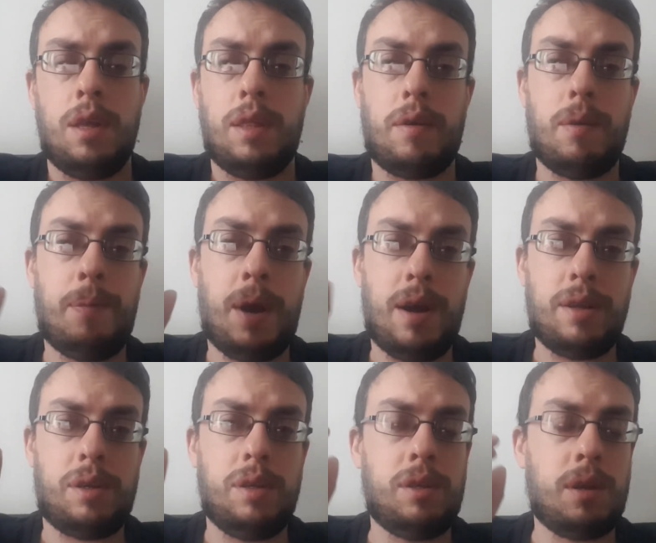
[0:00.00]
Now, the
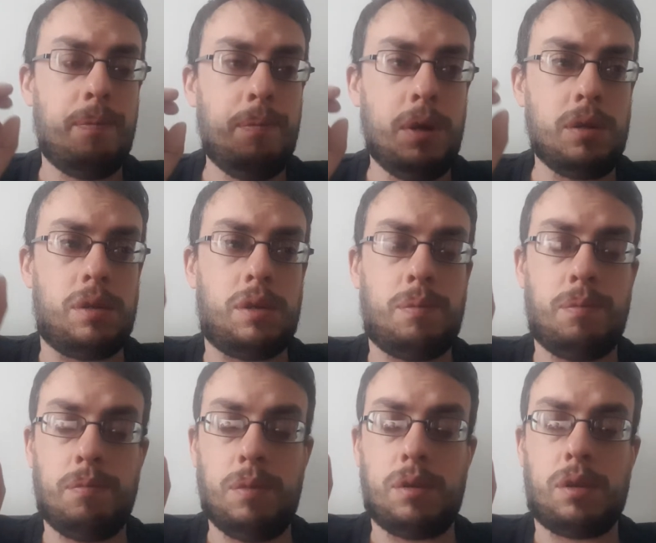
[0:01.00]
margins are much,
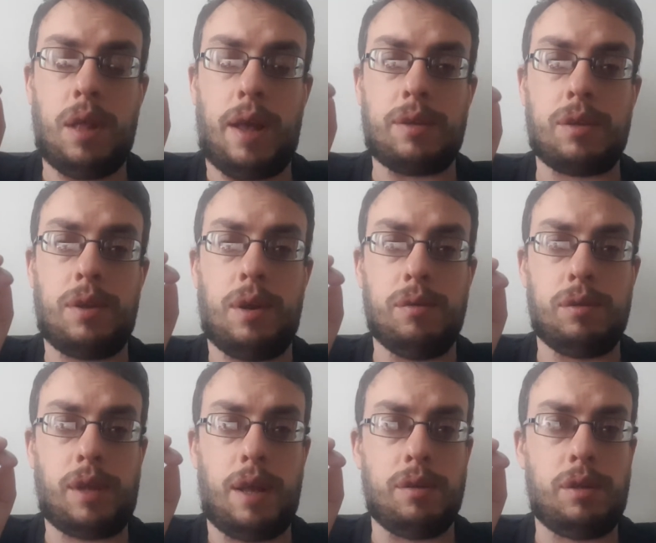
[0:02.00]
much less on
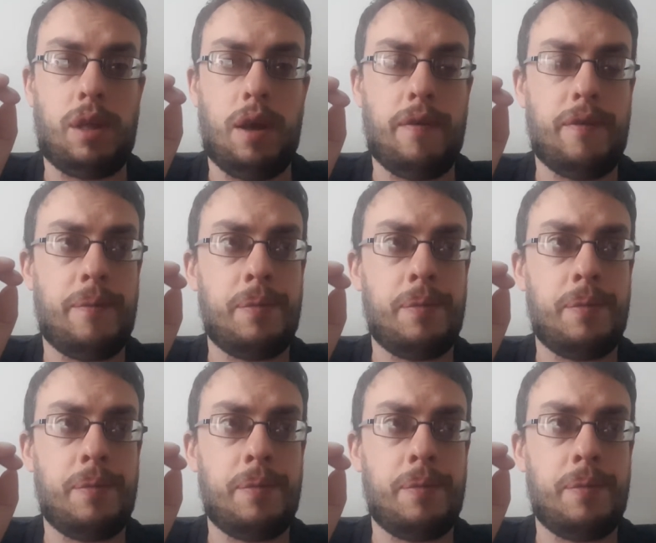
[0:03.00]
wholesale stuff,